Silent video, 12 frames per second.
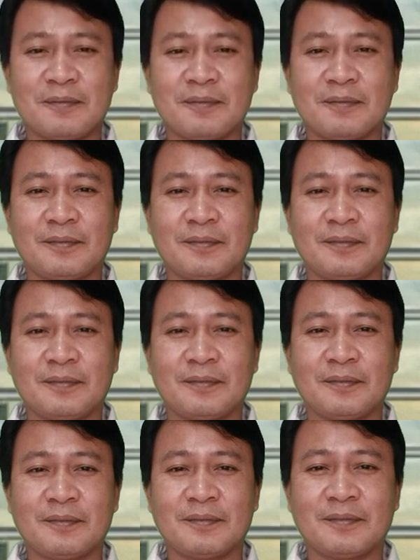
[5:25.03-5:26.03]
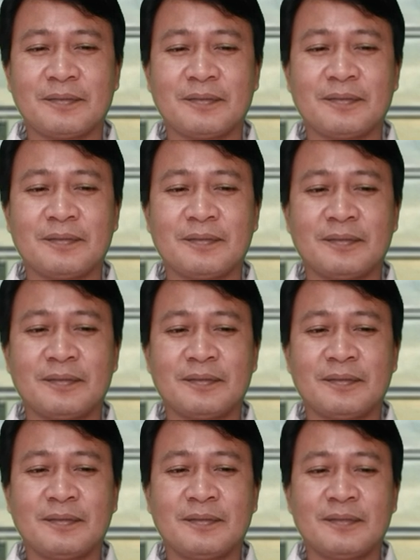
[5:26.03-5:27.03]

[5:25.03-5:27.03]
(no one is talking)